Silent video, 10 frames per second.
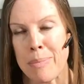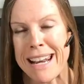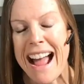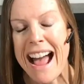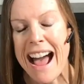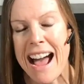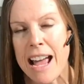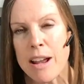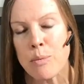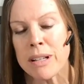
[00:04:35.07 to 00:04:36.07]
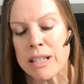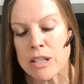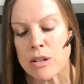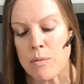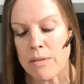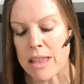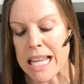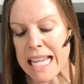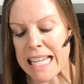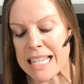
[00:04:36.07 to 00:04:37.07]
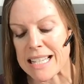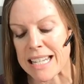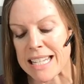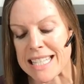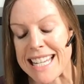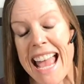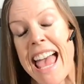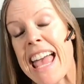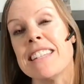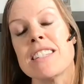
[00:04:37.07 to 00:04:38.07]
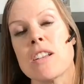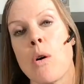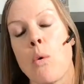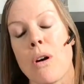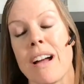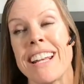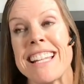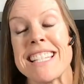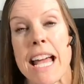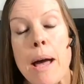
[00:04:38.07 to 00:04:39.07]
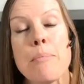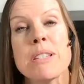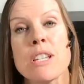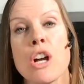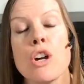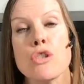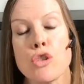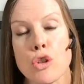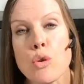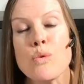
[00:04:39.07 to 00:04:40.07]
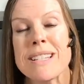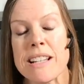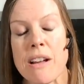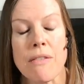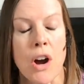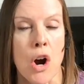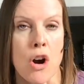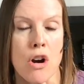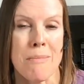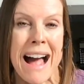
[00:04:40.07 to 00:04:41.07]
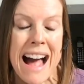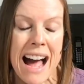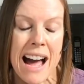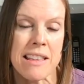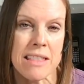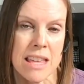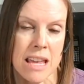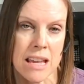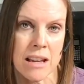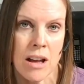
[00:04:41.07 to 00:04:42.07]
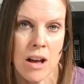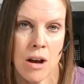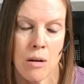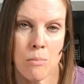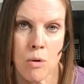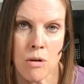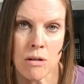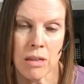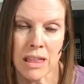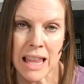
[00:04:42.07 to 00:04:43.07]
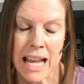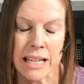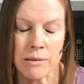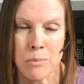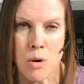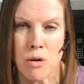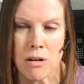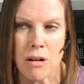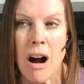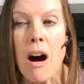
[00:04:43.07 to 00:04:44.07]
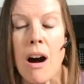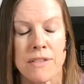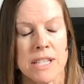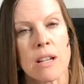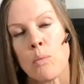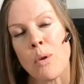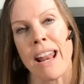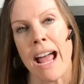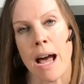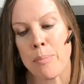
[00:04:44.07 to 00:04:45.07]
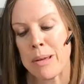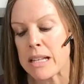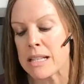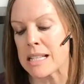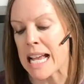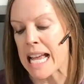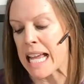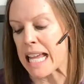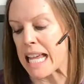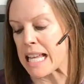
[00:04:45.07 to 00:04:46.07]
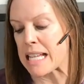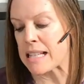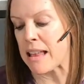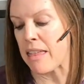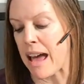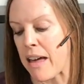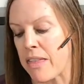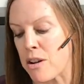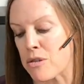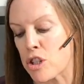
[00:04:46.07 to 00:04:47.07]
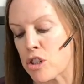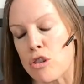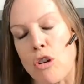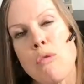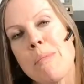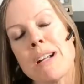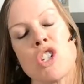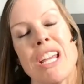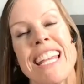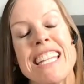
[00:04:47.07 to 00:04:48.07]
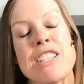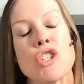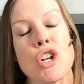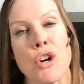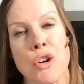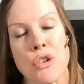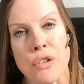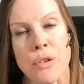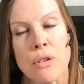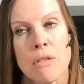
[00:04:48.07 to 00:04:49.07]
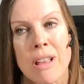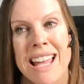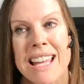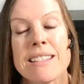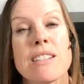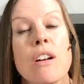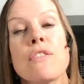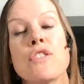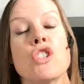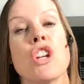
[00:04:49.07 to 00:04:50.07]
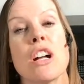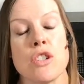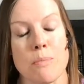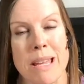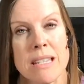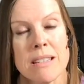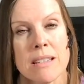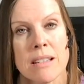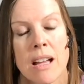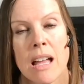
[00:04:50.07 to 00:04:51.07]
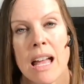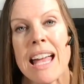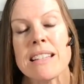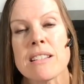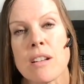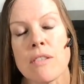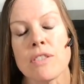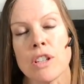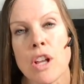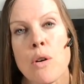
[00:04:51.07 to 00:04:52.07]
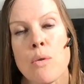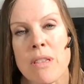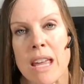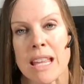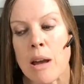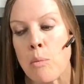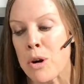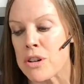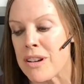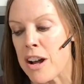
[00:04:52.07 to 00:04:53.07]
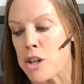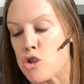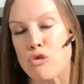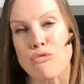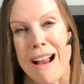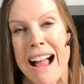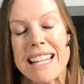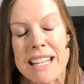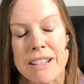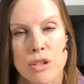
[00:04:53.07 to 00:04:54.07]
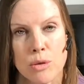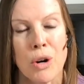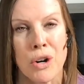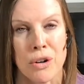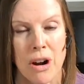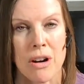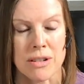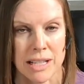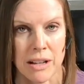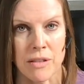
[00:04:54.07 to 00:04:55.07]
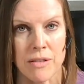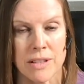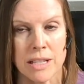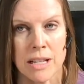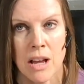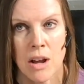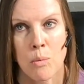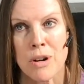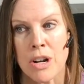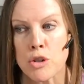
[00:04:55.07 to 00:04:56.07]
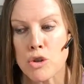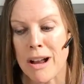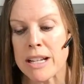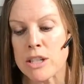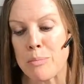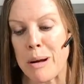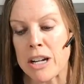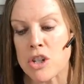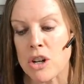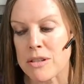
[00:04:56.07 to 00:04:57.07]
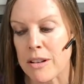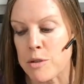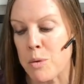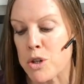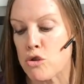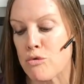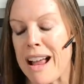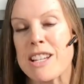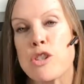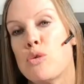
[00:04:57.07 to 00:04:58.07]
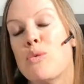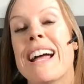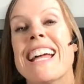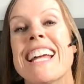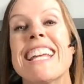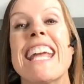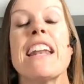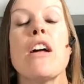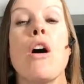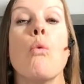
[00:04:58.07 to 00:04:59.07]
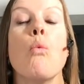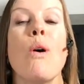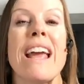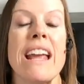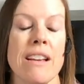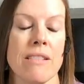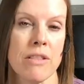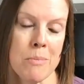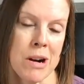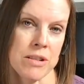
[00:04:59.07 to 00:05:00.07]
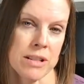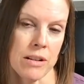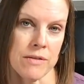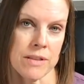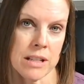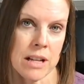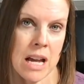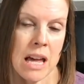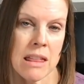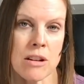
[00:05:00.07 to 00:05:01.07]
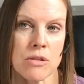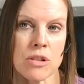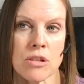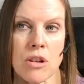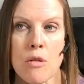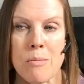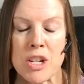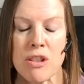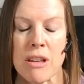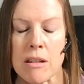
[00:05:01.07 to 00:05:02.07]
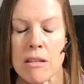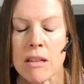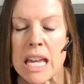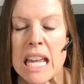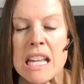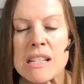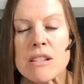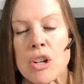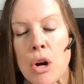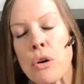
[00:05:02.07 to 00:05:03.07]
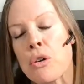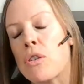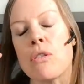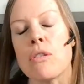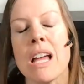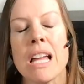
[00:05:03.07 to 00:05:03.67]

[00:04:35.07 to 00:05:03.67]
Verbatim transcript: but I really don't think it is an intent or an attempt to self harm. I think more like more often what happens is that there's so much internal self judgment and yeah. self loathing that we're not trying to hurt ourselves. We're not trying to punish ourselves. We're trying to get away from ourselves. There's so much the the internal